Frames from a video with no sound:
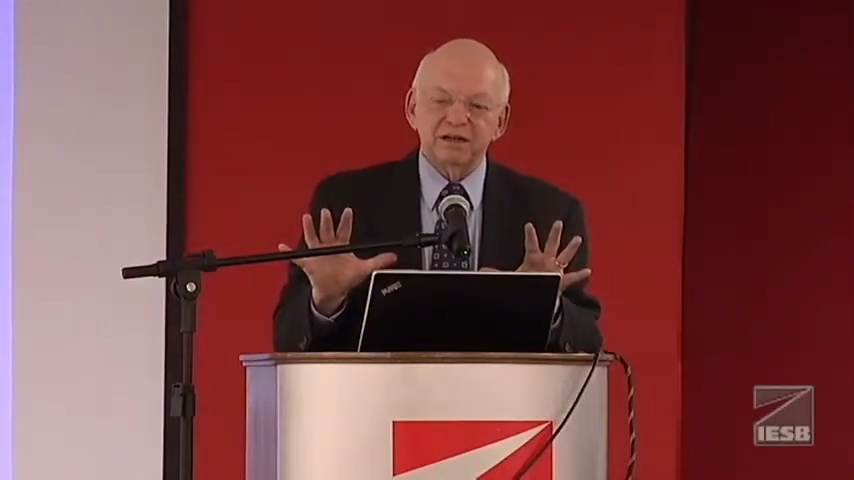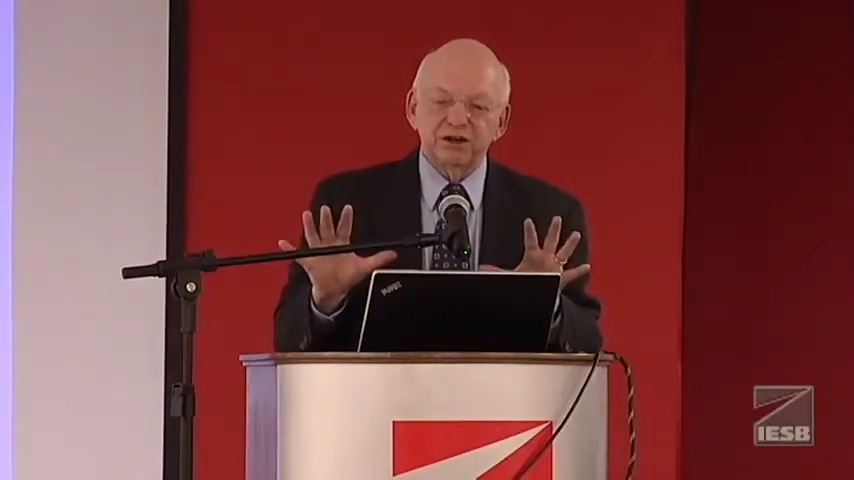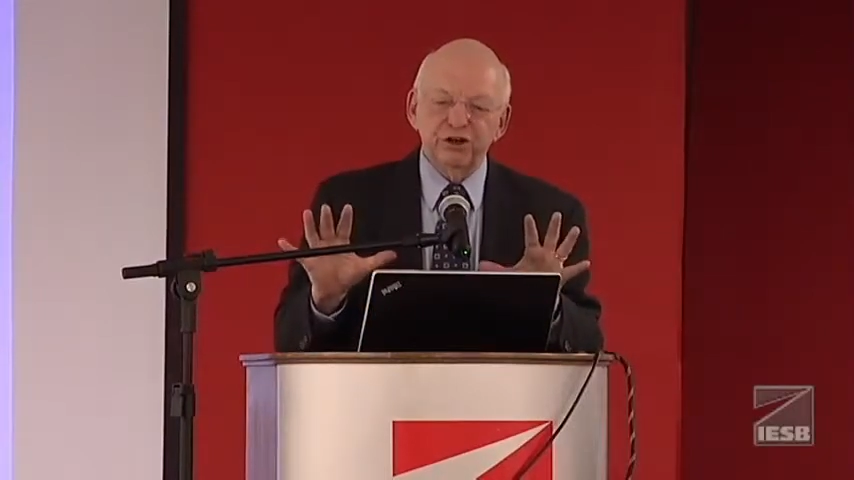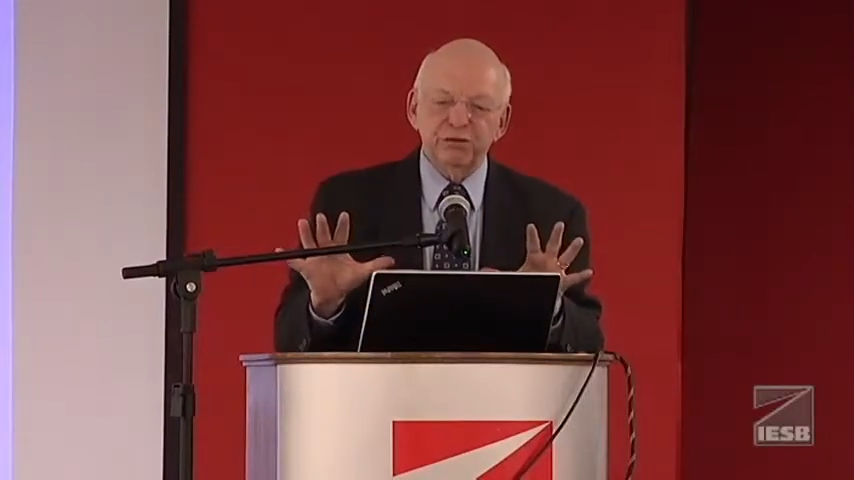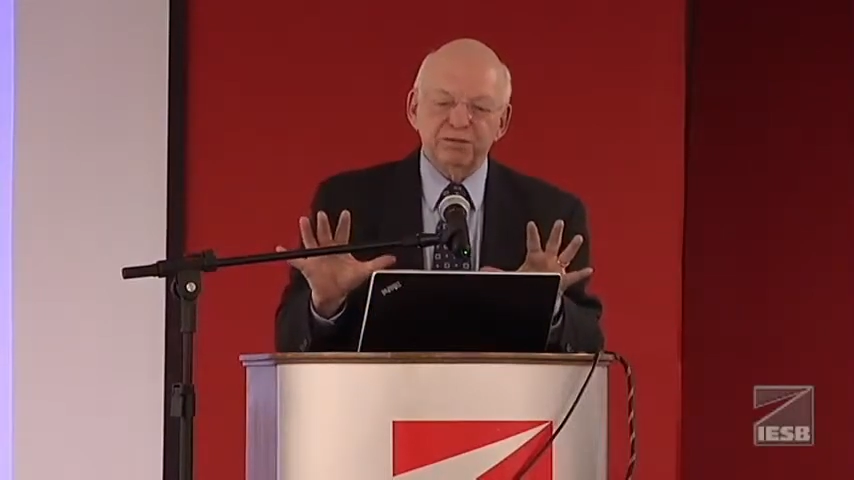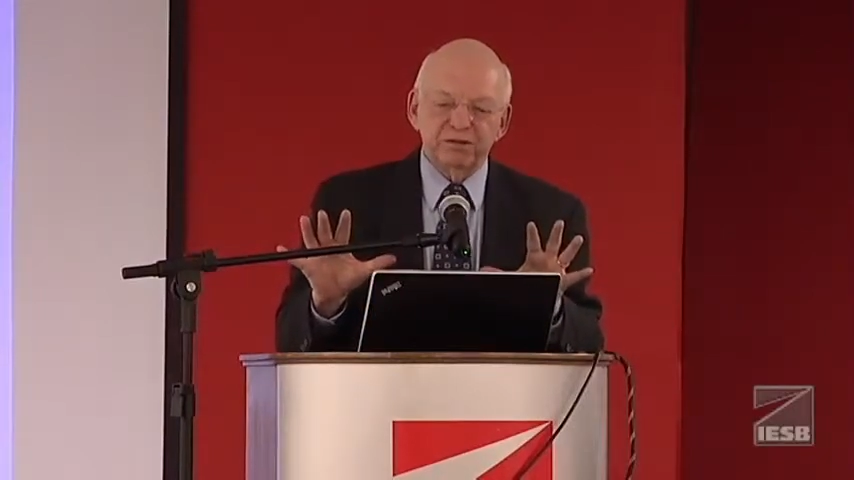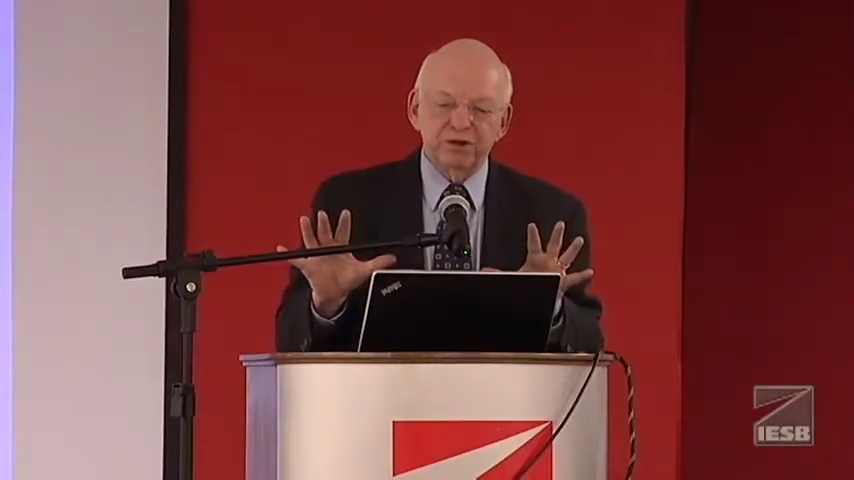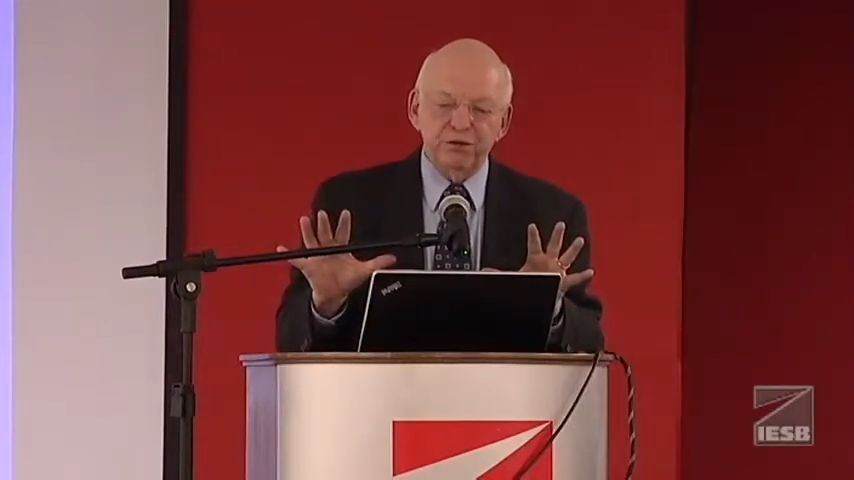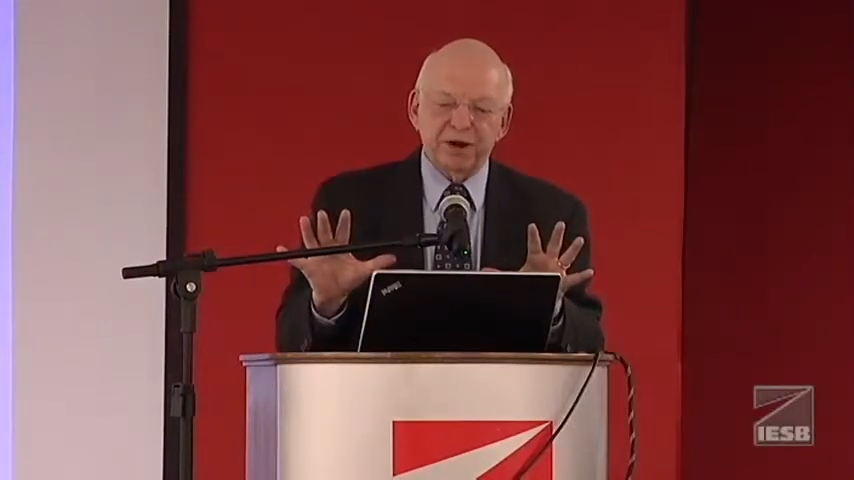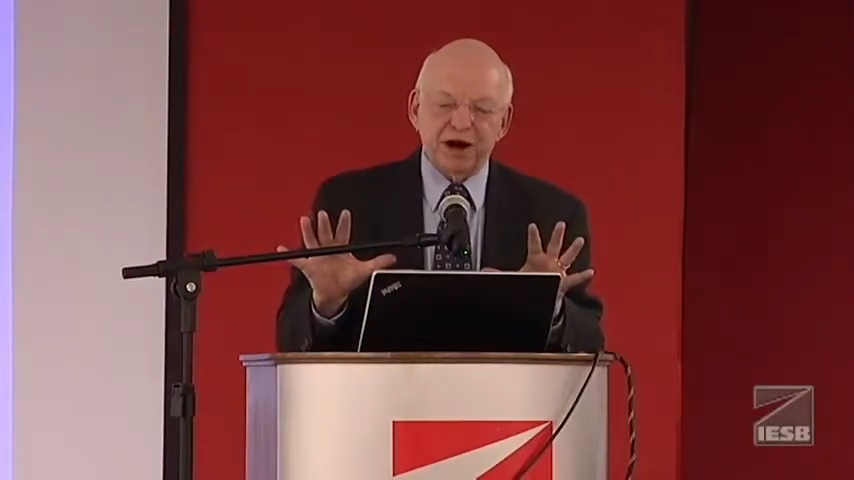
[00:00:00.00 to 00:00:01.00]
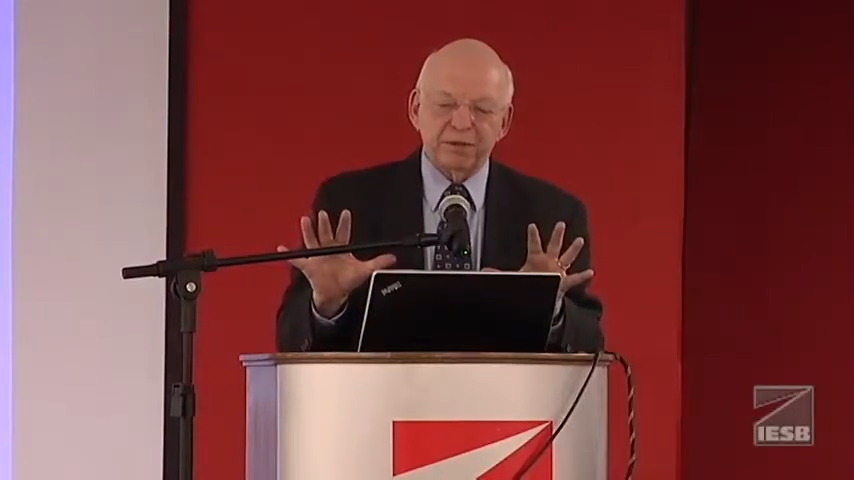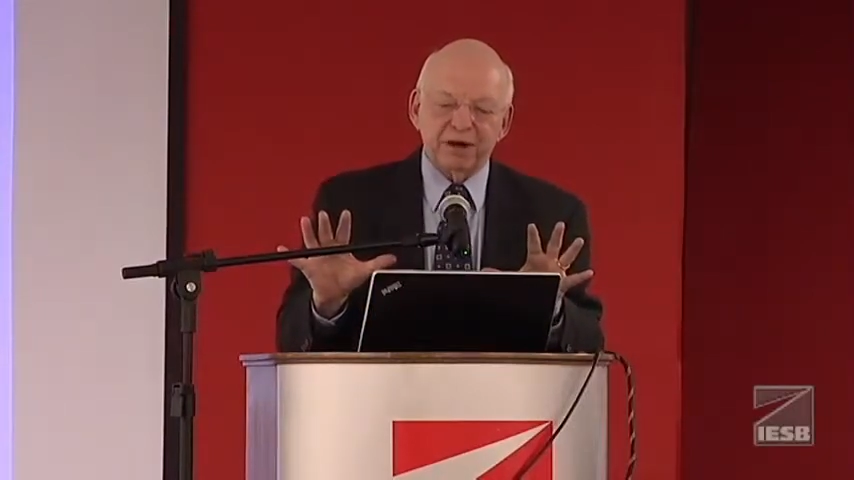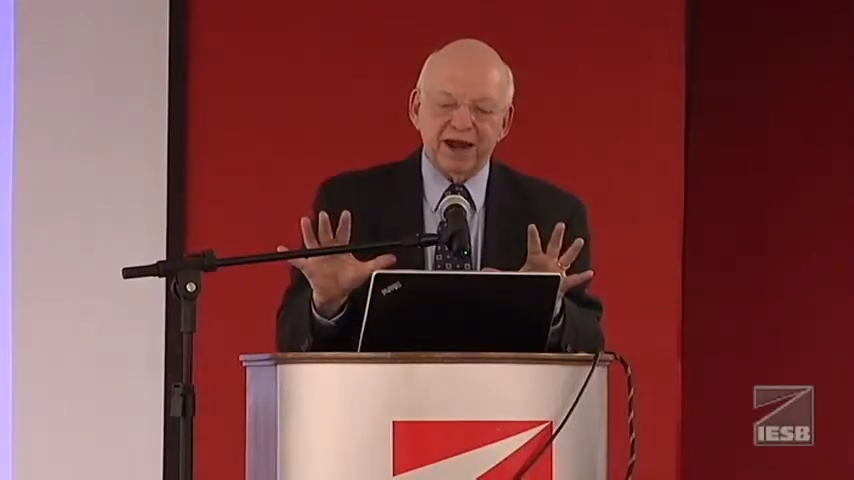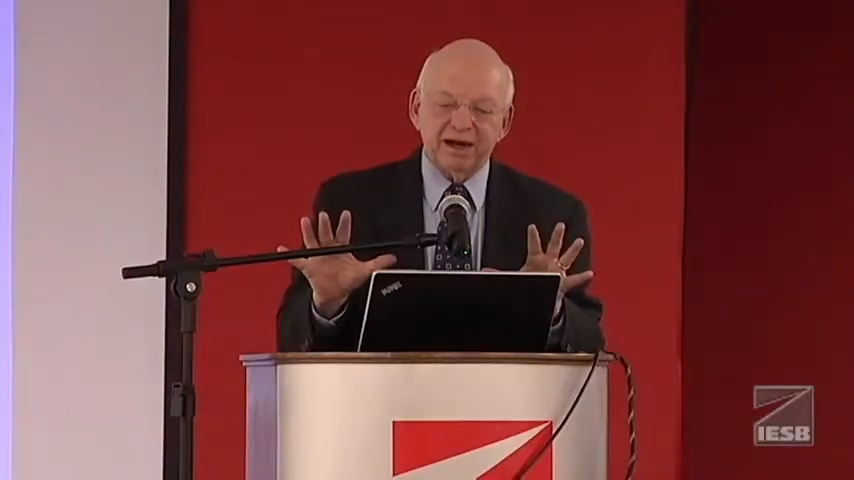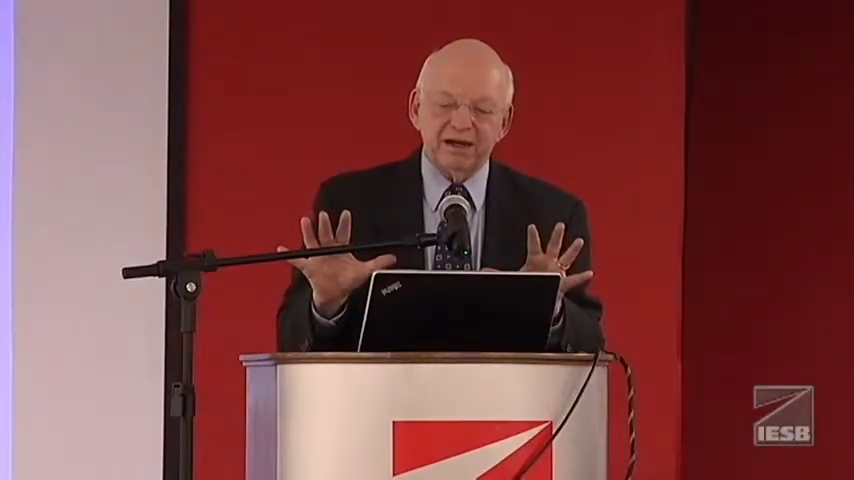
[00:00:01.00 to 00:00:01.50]
the new power
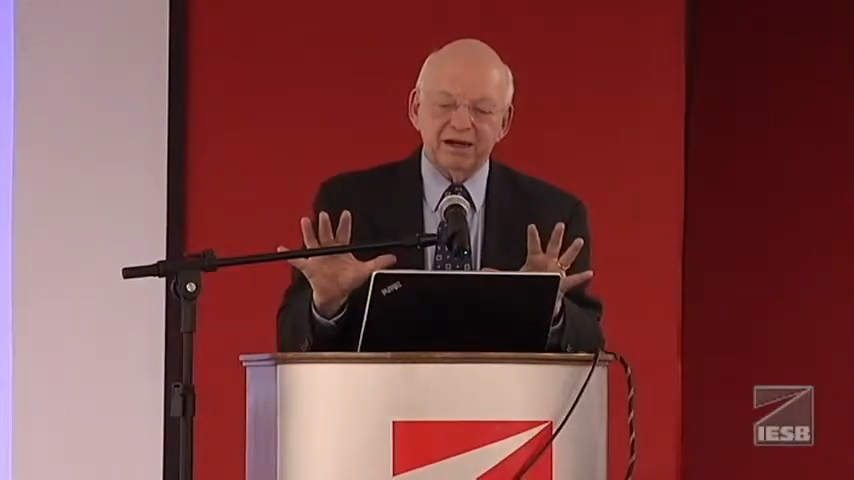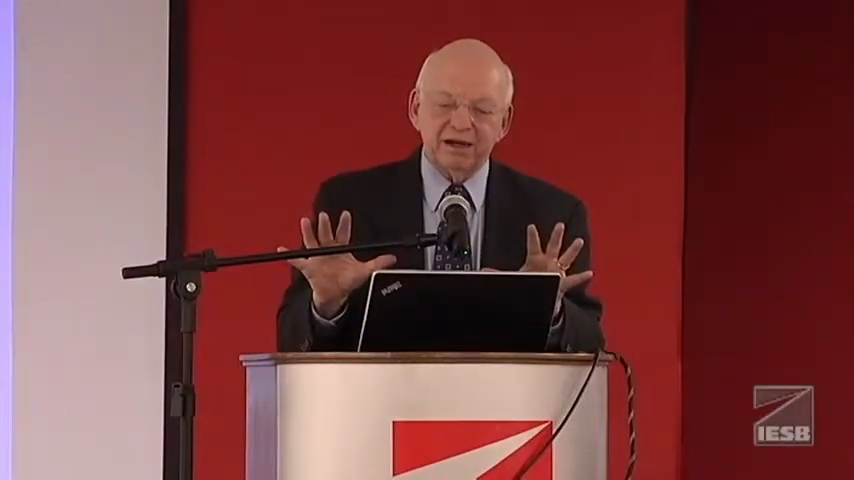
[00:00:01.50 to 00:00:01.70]
plant.